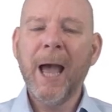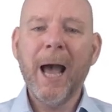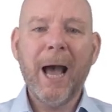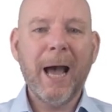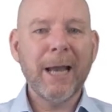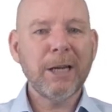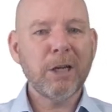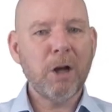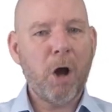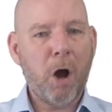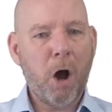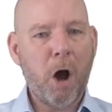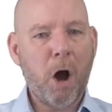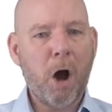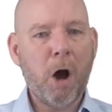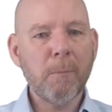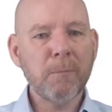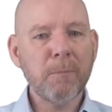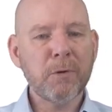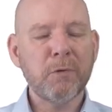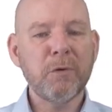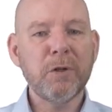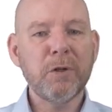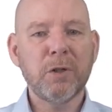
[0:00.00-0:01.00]
and
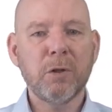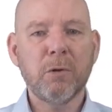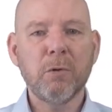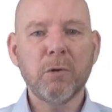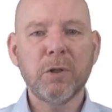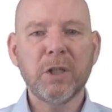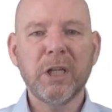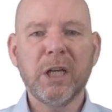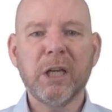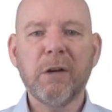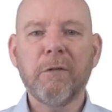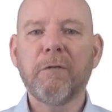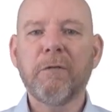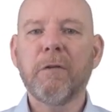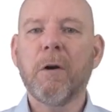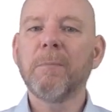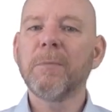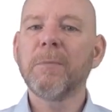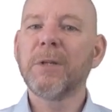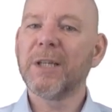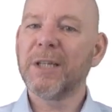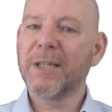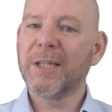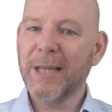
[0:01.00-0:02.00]
harms resulting
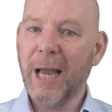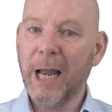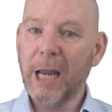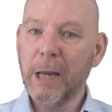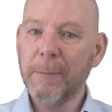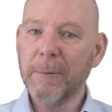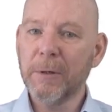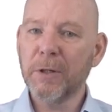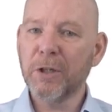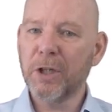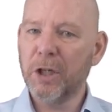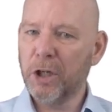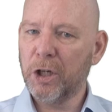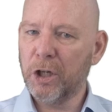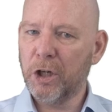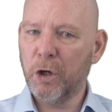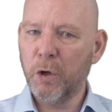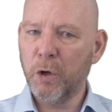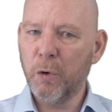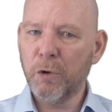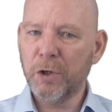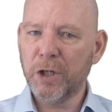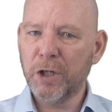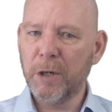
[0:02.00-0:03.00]
from
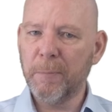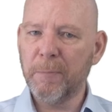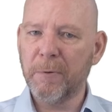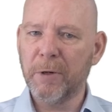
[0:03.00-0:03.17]
cybersecurity